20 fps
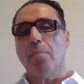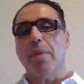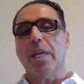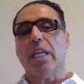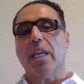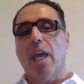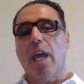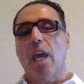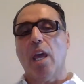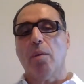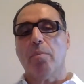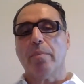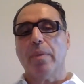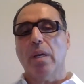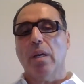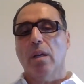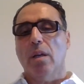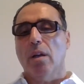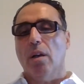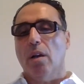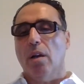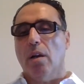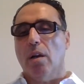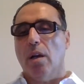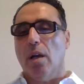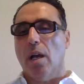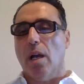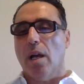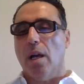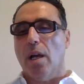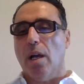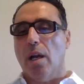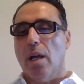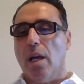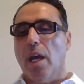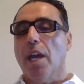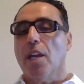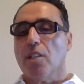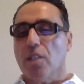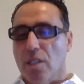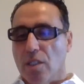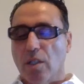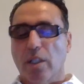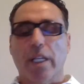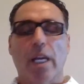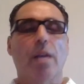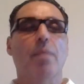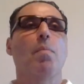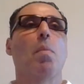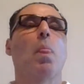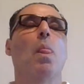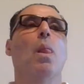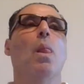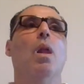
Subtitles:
became agents. Okay.